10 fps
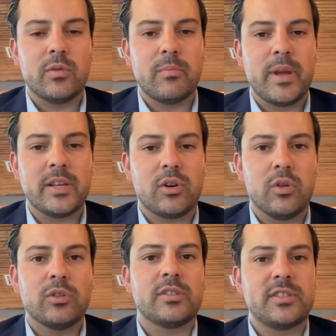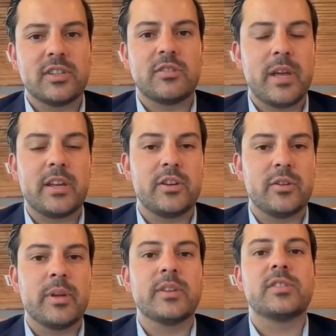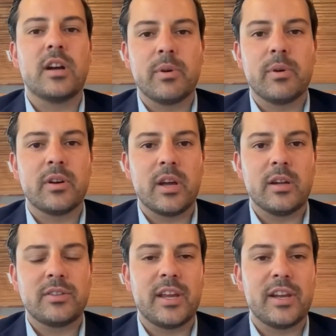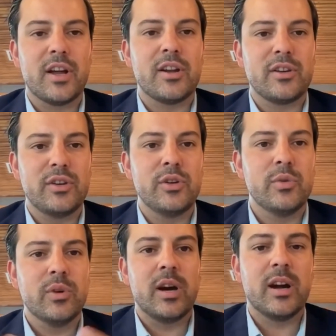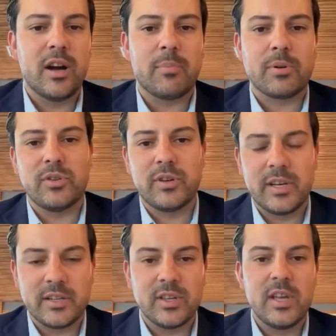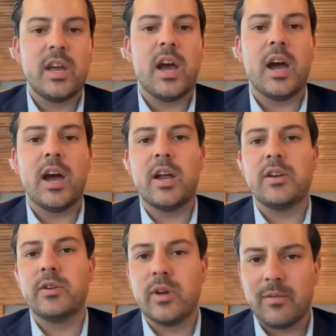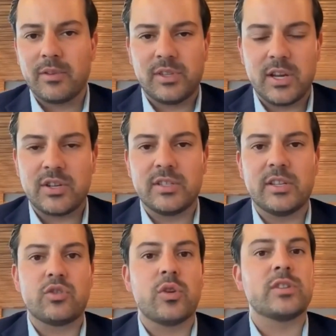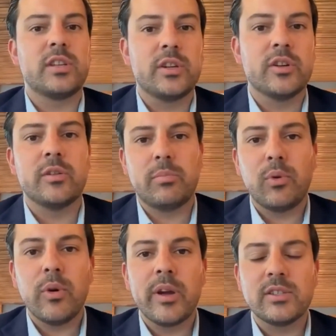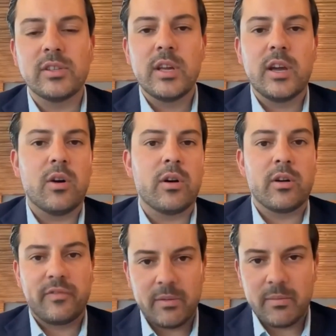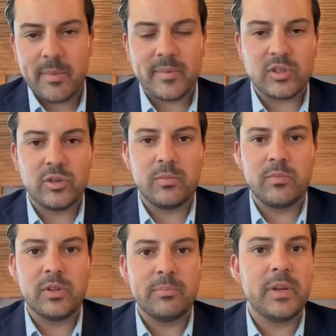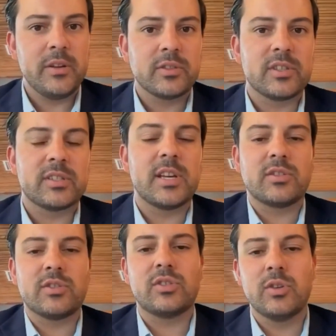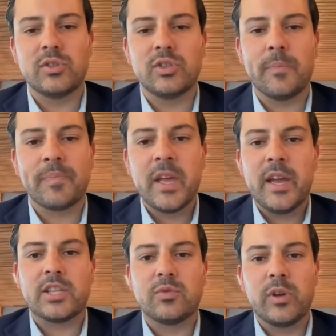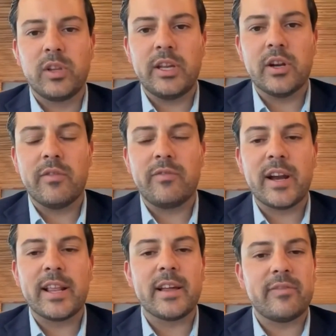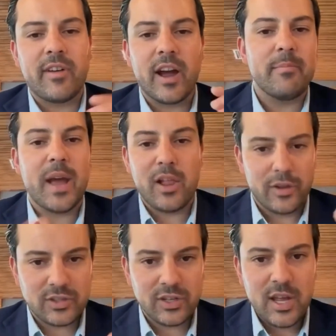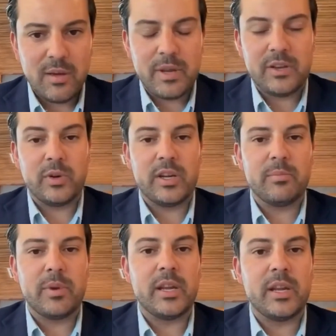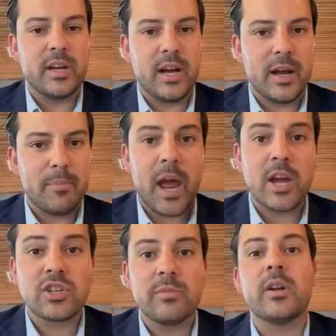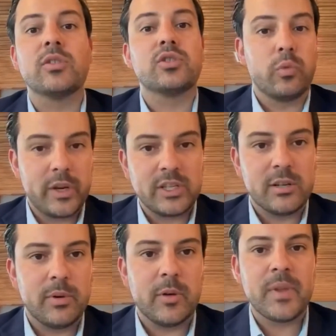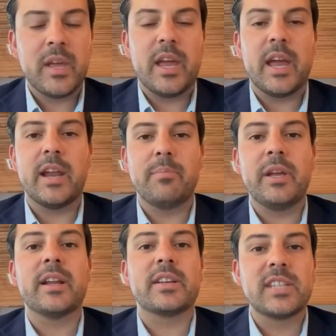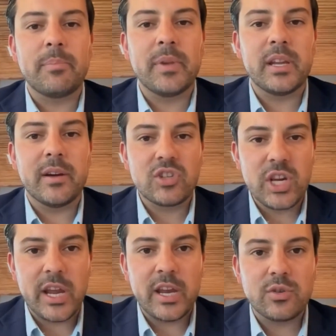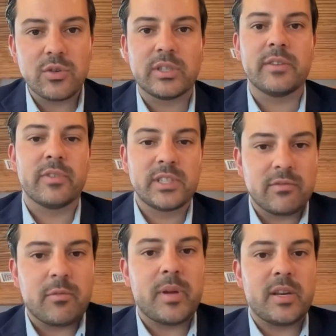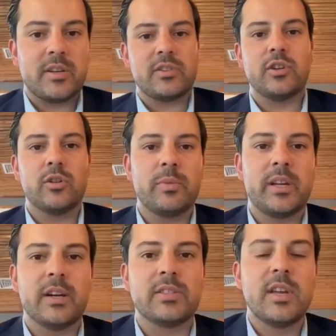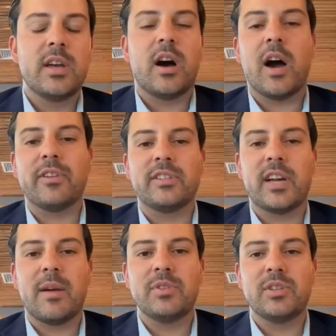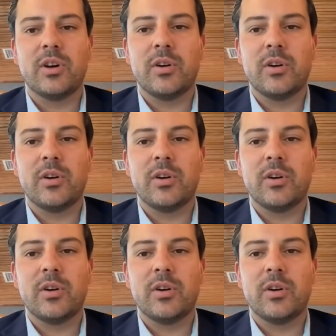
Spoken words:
makes all the decision making. You're being stubborn, taking on new opportunities, new conversations, and trusting your employees or family members to be your successors too. So it's really, finding that fine balance between being passionate, but also reasonable, and being accepting of change or difference of opinion too, because oftentimes,